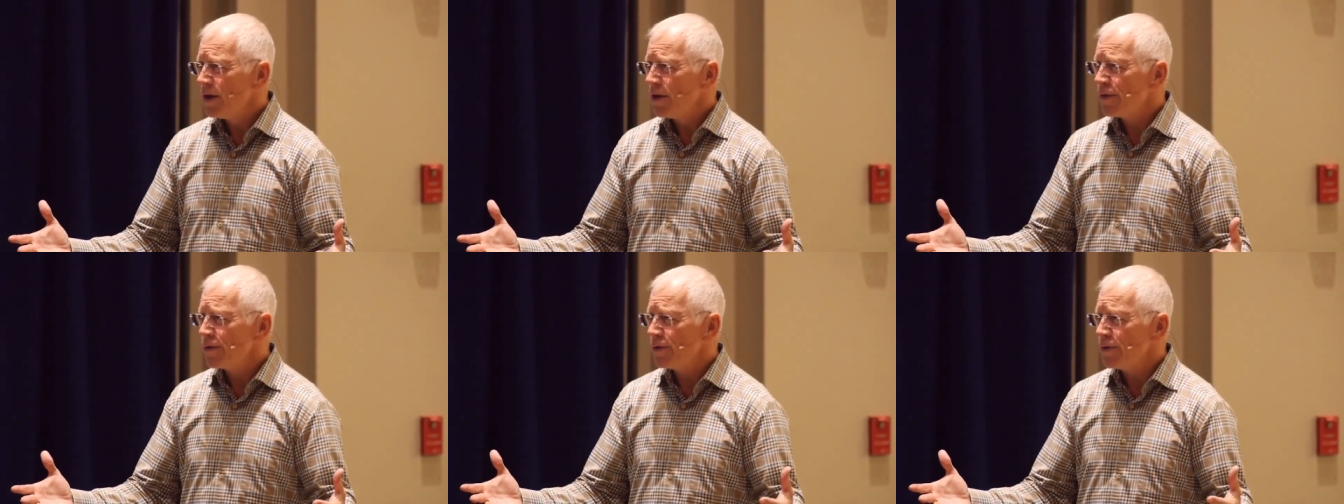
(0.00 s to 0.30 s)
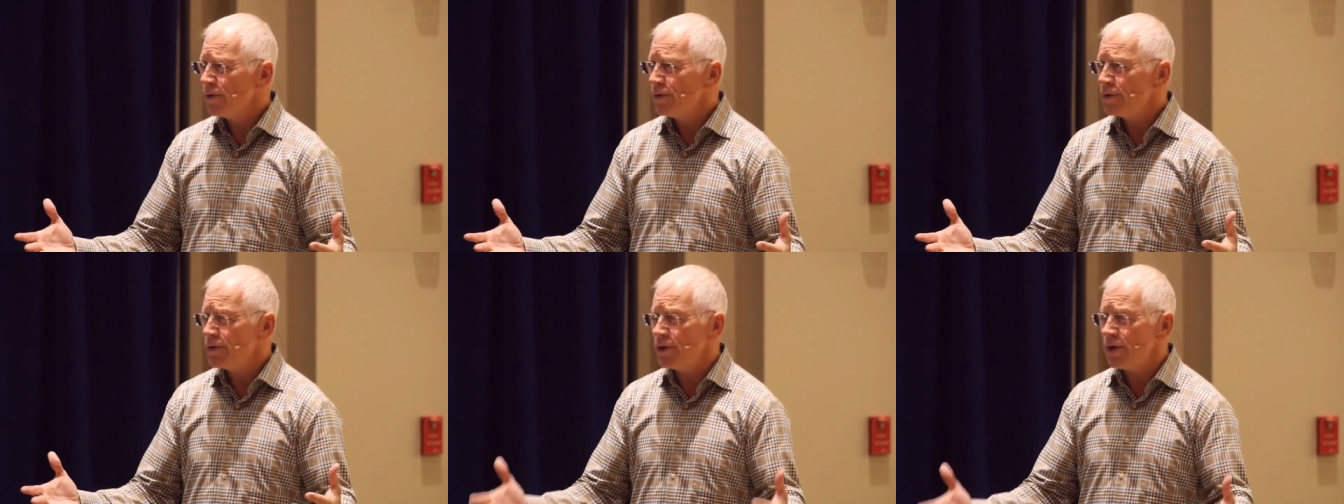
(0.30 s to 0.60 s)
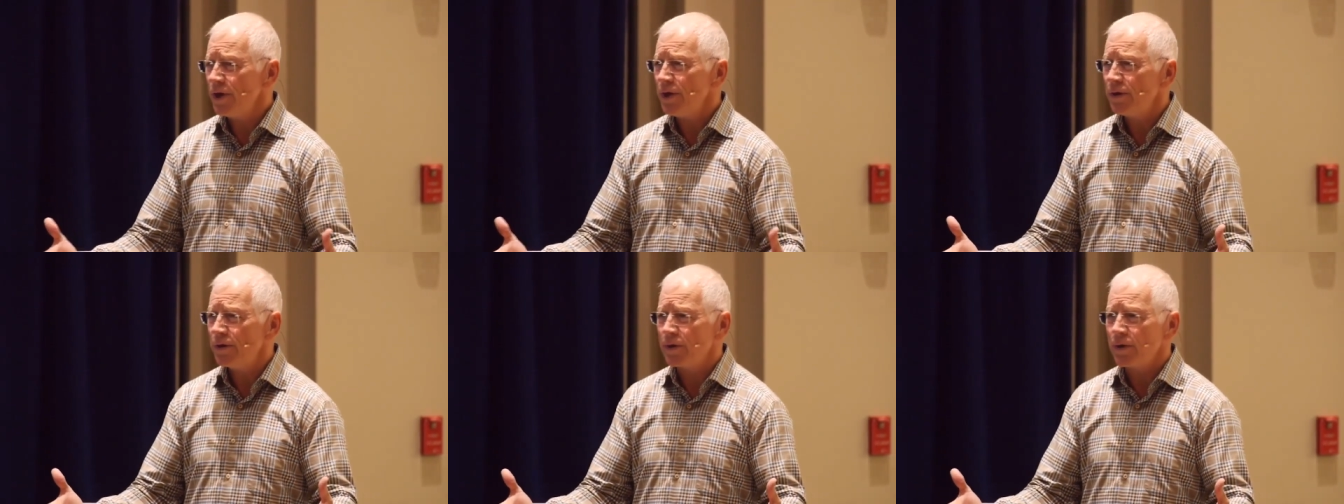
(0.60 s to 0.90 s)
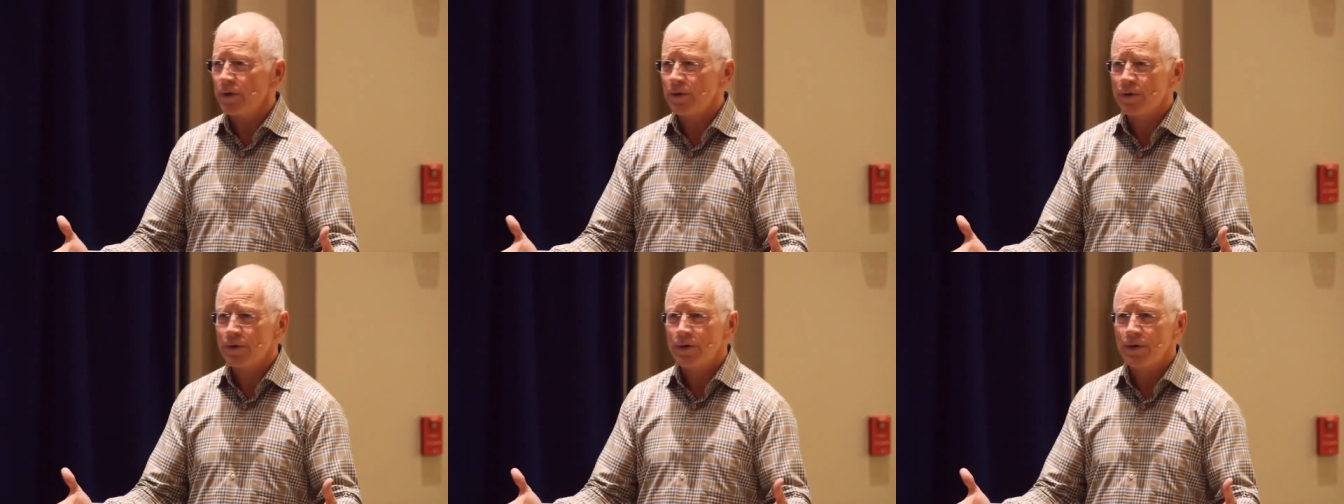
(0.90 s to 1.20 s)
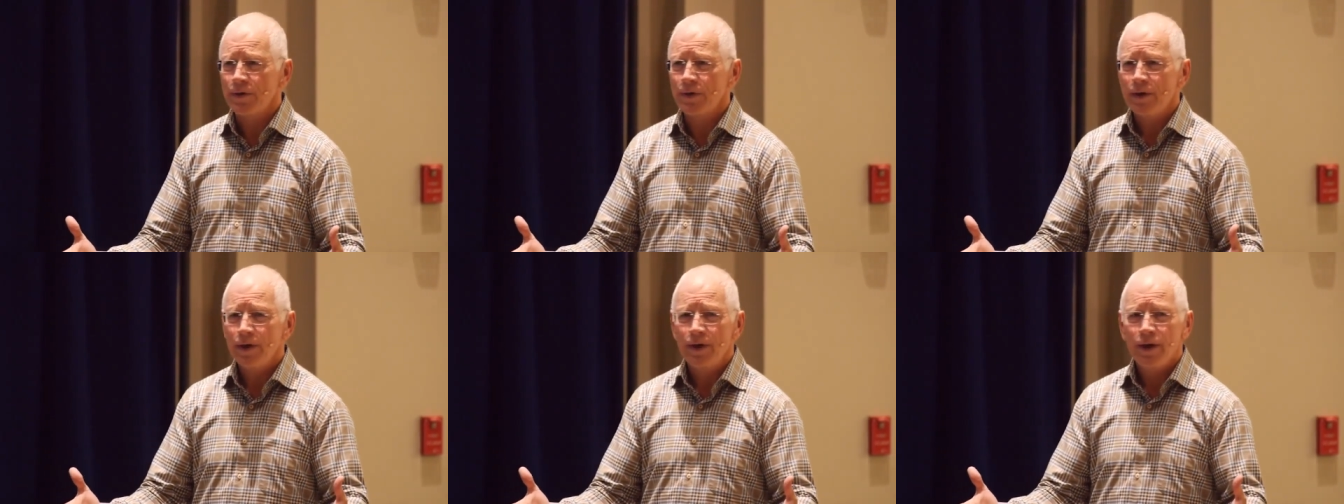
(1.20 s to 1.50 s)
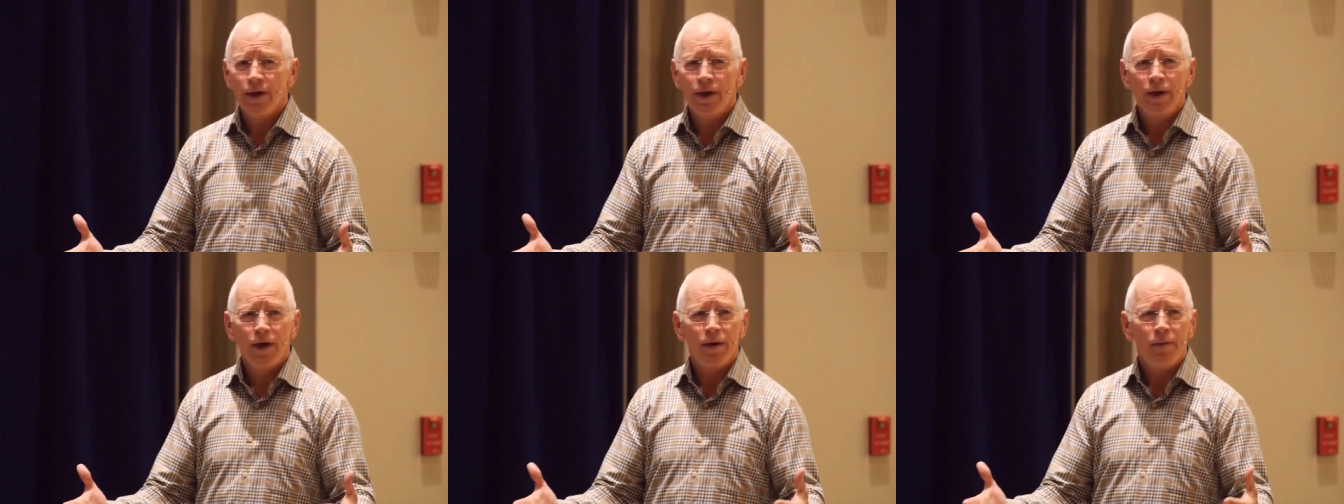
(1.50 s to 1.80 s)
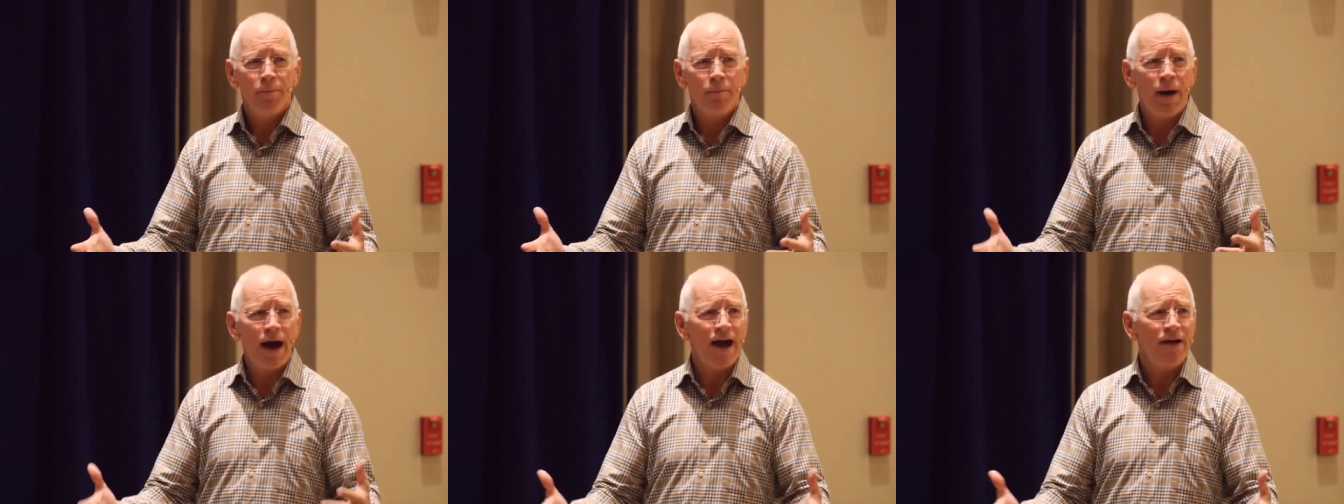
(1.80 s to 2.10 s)
through Jesus
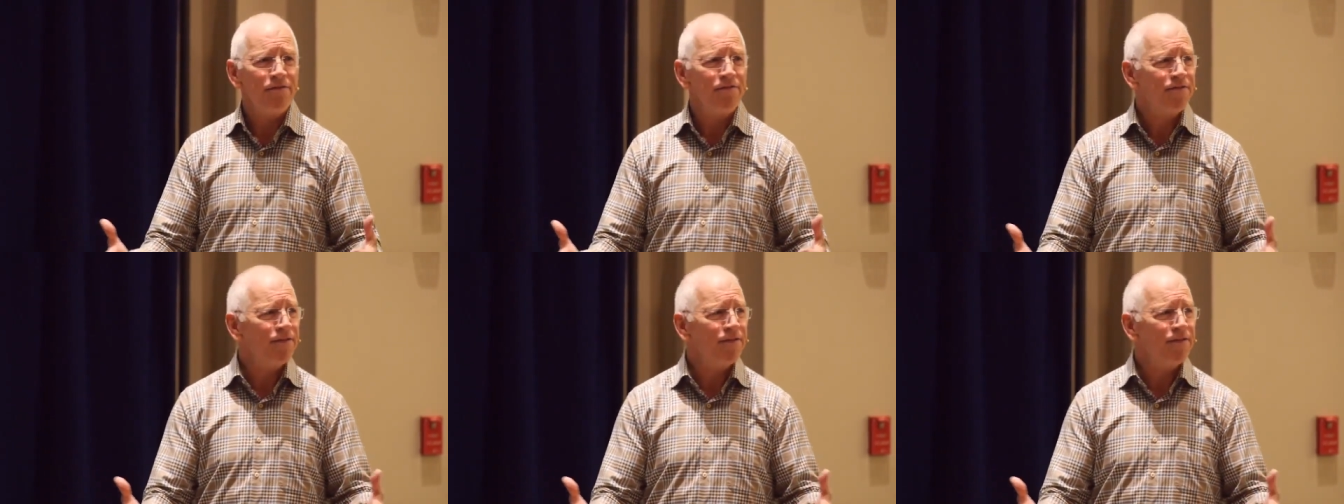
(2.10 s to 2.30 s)
by